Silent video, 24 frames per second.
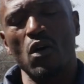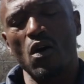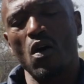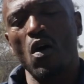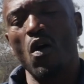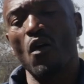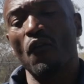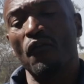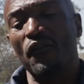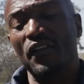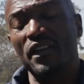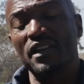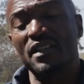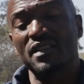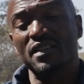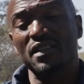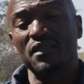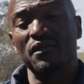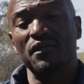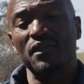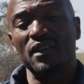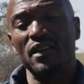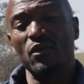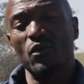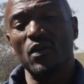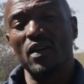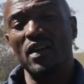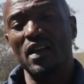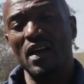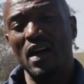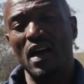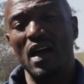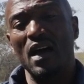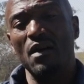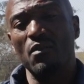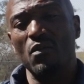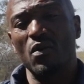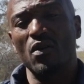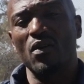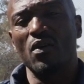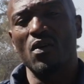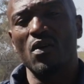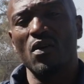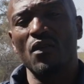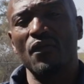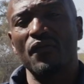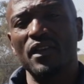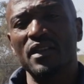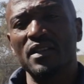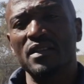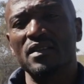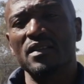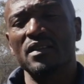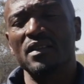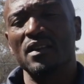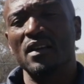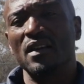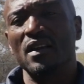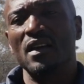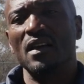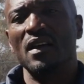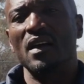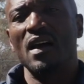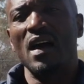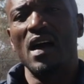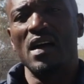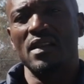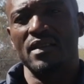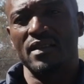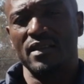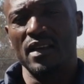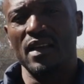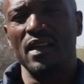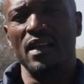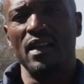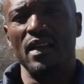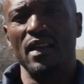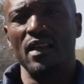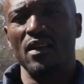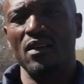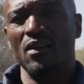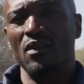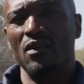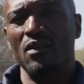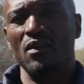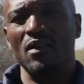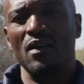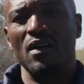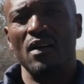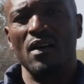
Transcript: offensively, when I'm on offense, I'd say Leo.